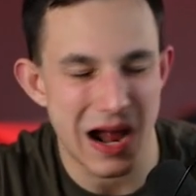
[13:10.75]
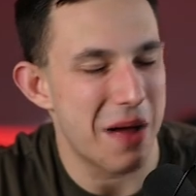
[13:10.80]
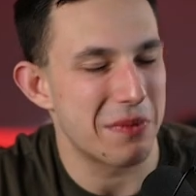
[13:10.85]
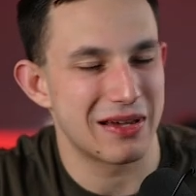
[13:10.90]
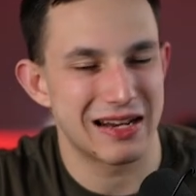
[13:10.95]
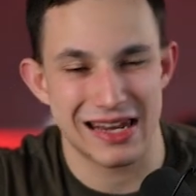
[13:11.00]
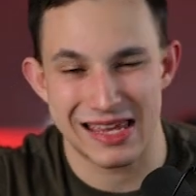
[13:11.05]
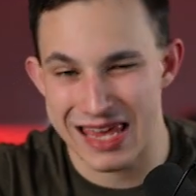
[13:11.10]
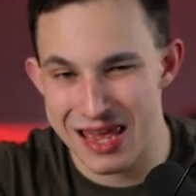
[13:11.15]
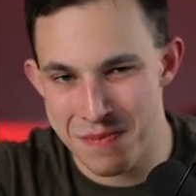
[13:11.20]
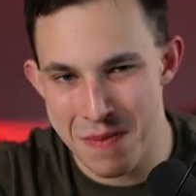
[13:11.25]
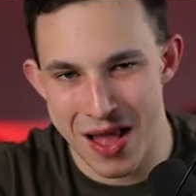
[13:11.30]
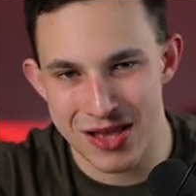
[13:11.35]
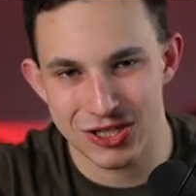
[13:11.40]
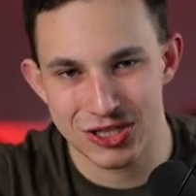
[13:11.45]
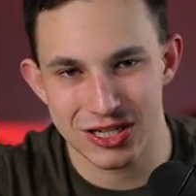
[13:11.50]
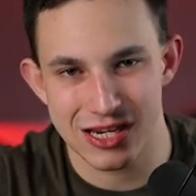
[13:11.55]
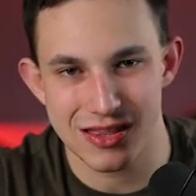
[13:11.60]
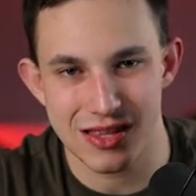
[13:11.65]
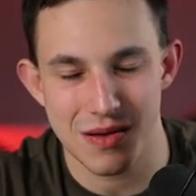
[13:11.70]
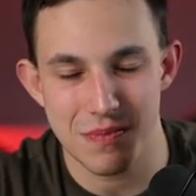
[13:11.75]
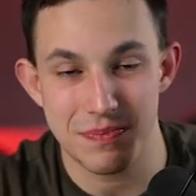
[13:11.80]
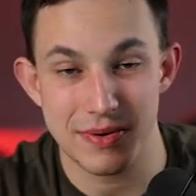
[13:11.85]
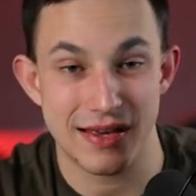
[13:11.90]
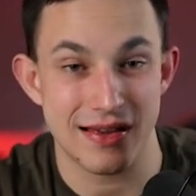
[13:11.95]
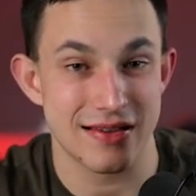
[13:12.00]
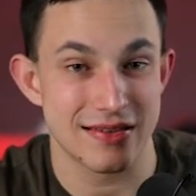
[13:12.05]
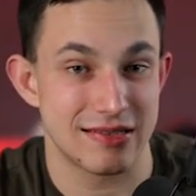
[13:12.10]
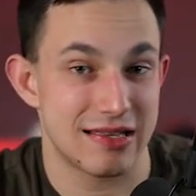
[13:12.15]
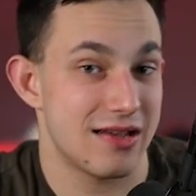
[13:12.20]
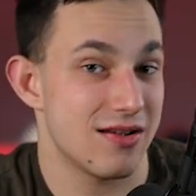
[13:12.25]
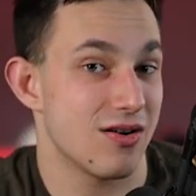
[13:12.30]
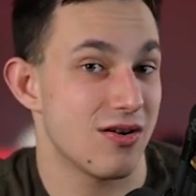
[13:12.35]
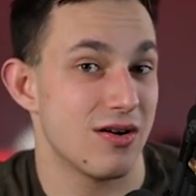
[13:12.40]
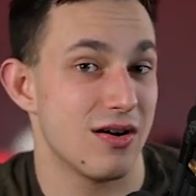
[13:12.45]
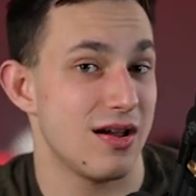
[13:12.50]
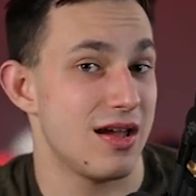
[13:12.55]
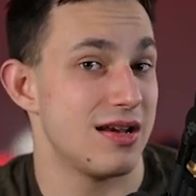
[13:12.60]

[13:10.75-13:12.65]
I'm going to keep mentioning them because they are